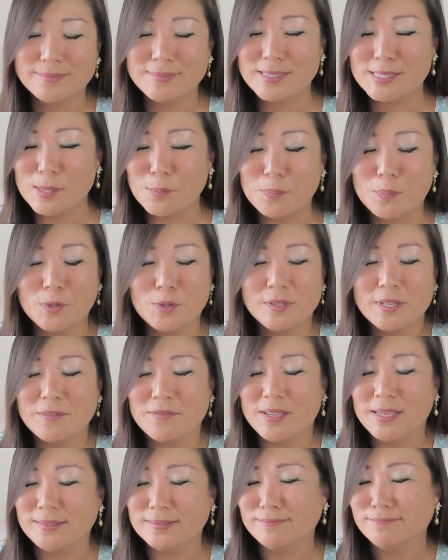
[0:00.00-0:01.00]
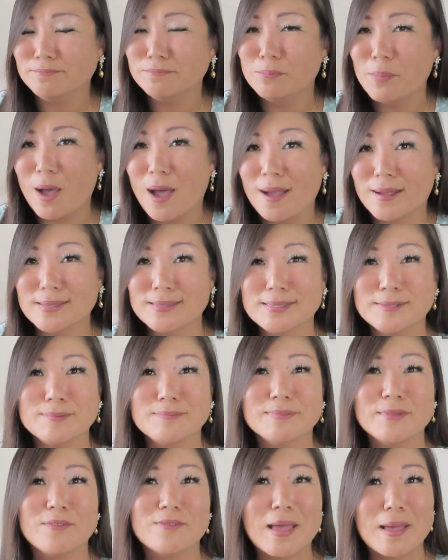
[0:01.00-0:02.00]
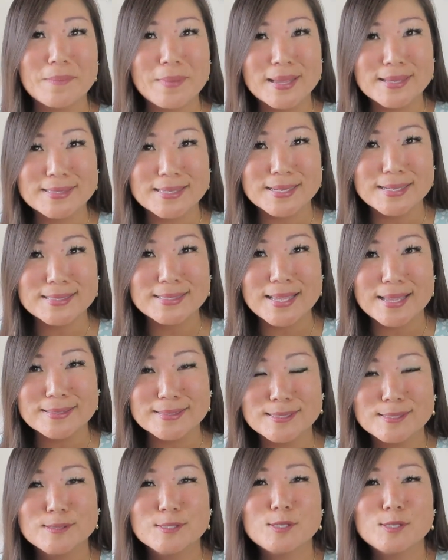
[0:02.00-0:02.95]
simple living box, if that makes any sense.